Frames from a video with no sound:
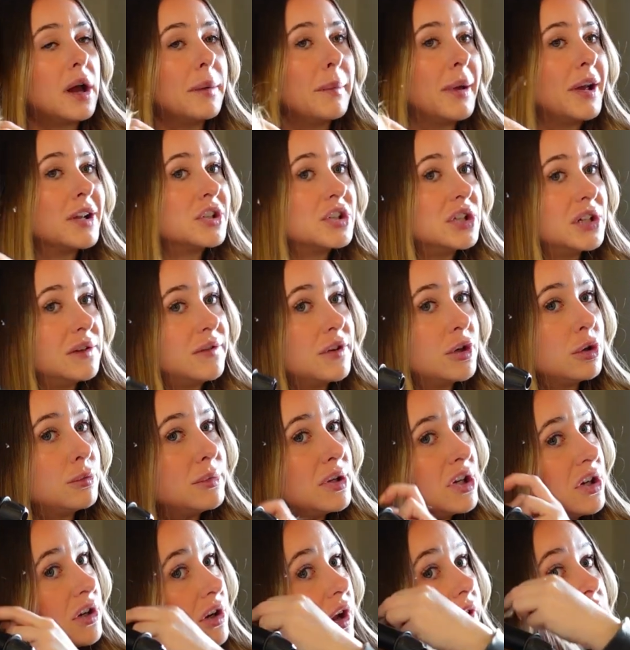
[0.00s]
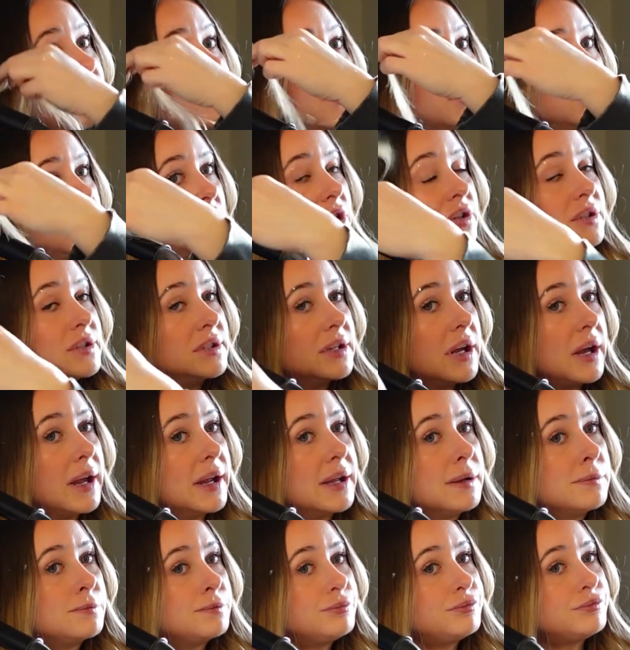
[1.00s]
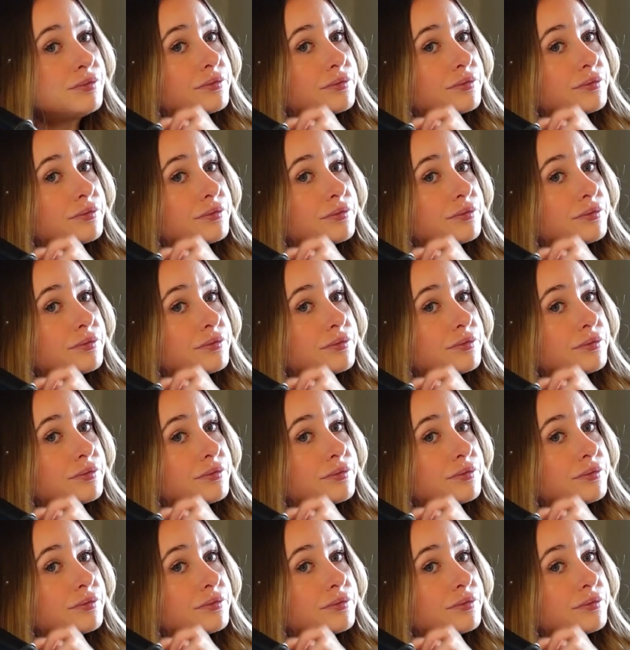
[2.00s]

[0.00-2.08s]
I'm actually filming another video today